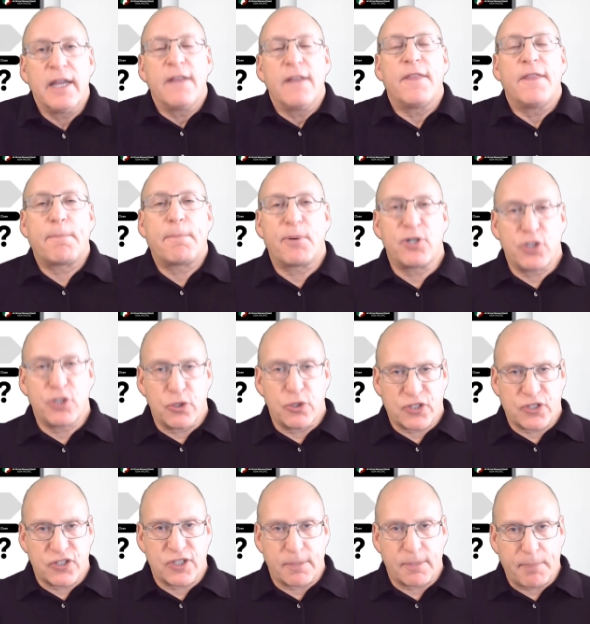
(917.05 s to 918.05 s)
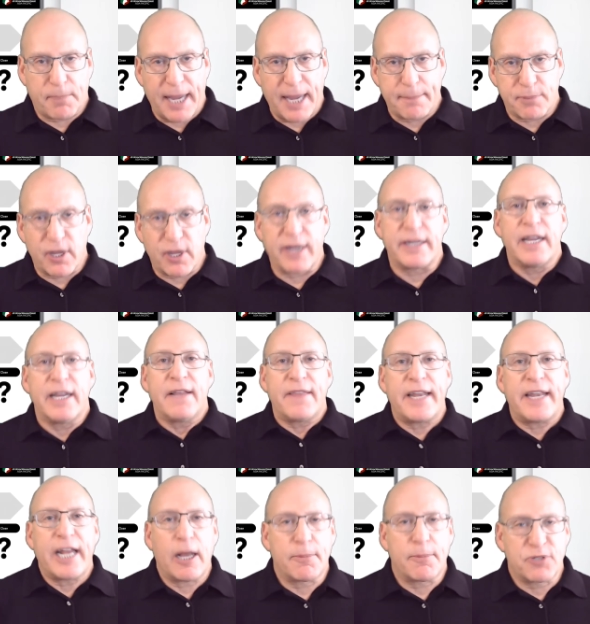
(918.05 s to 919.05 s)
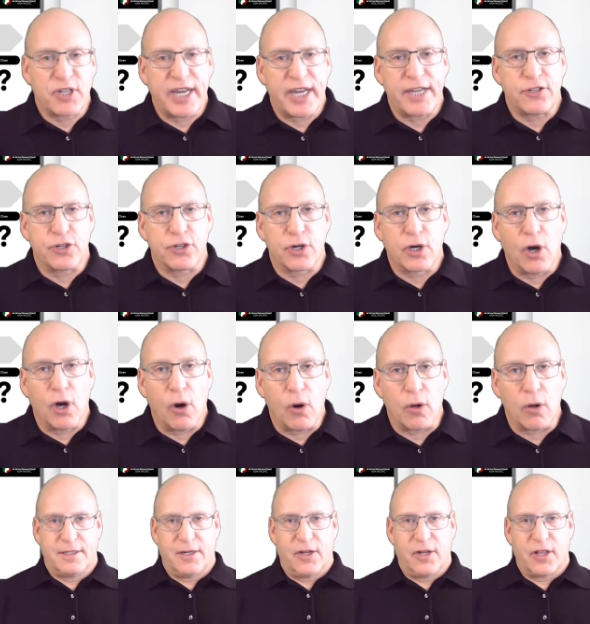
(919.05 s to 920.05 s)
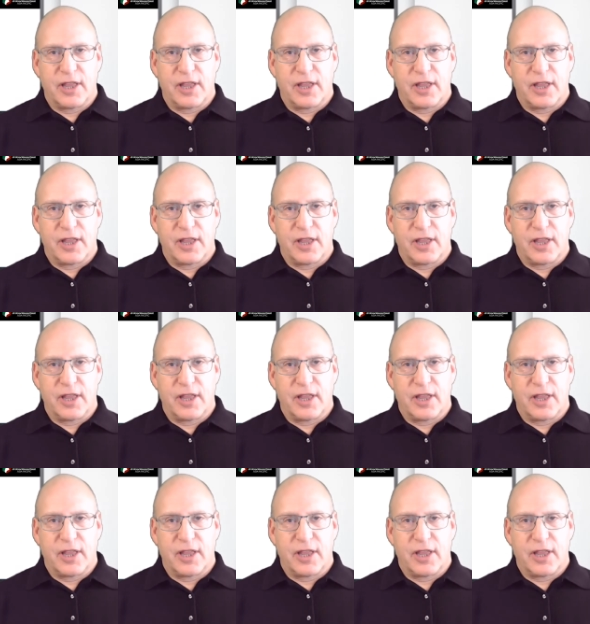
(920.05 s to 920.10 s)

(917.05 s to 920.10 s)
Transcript: that produces the pipeline that helps you hit your goal.